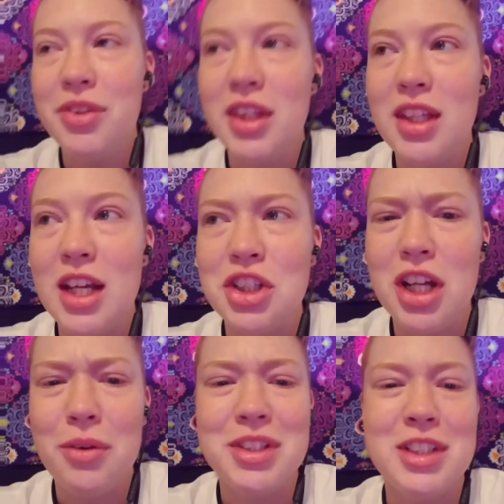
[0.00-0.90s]

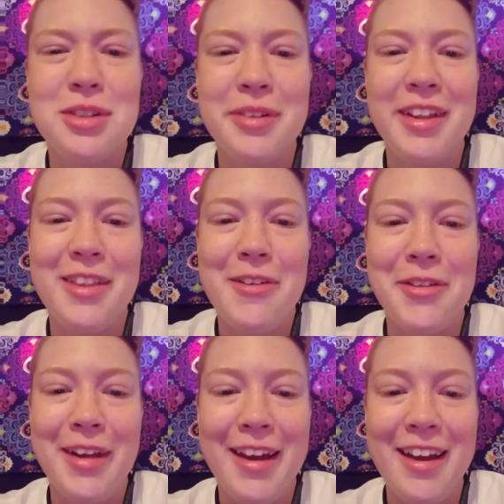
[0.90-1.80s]
Yesterday was just a really long
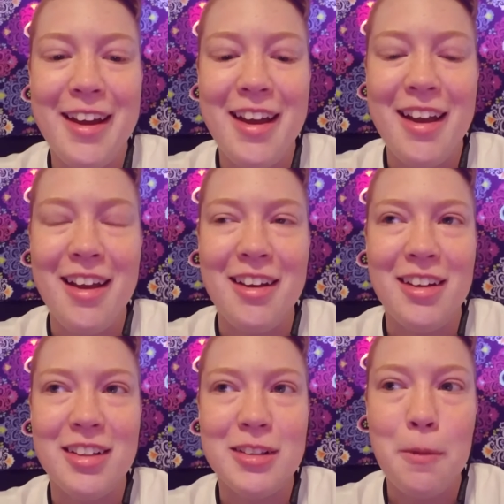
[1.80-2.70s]
day,
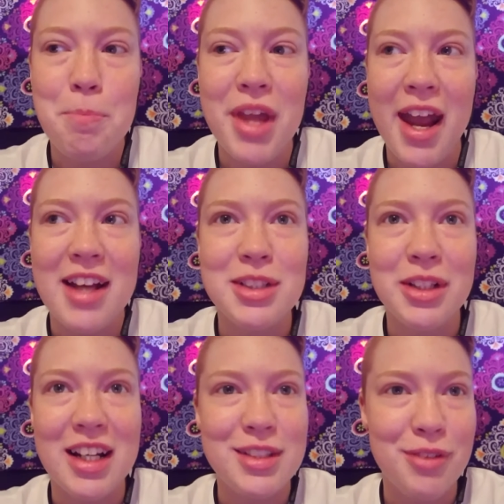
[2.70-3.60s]
and I asked you
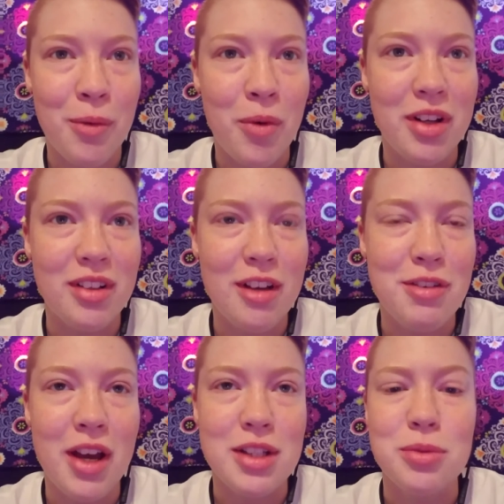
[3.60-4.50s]
guys if
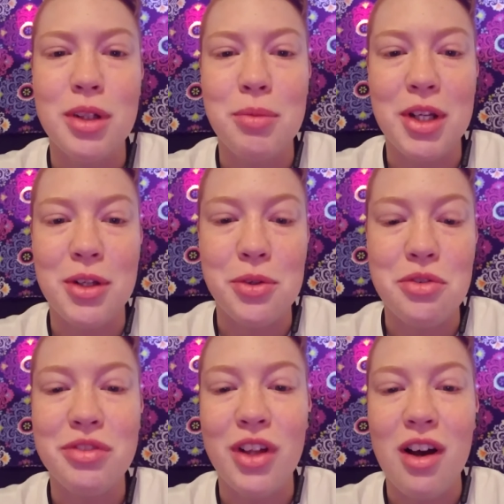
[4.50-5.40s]
you guys wanted me to do a
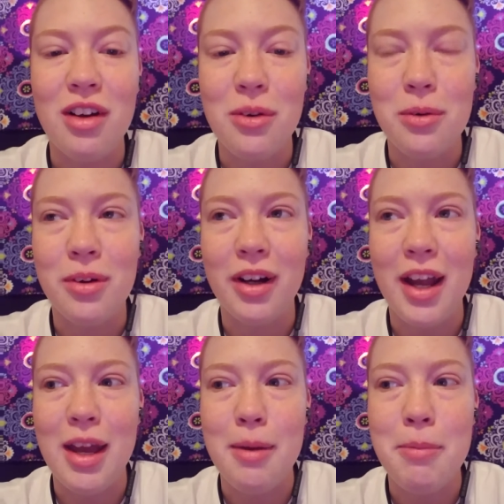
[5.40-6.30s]
vlog or
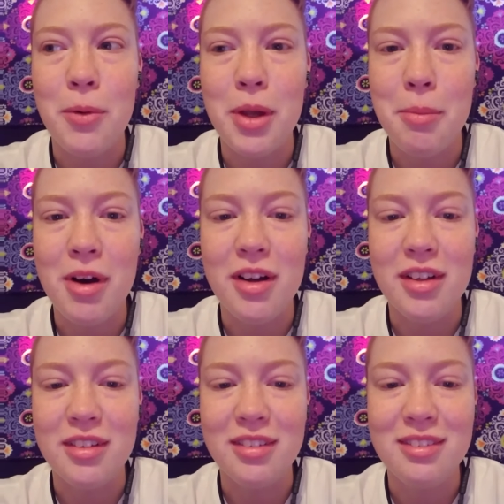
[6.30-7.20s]
a
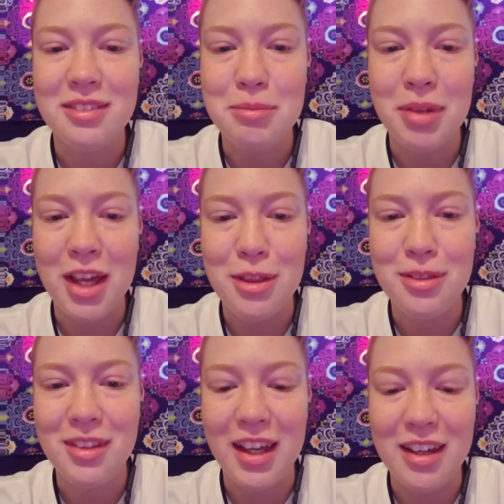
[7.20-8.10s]
Pokemon
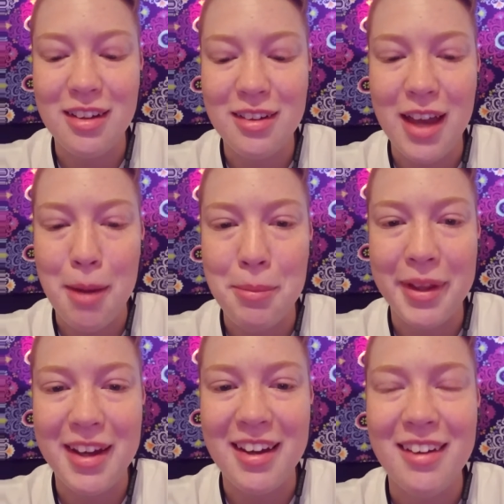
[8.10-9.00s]

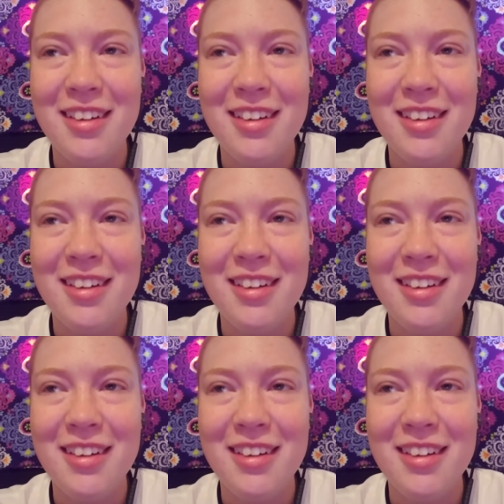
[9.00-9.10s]
gameplay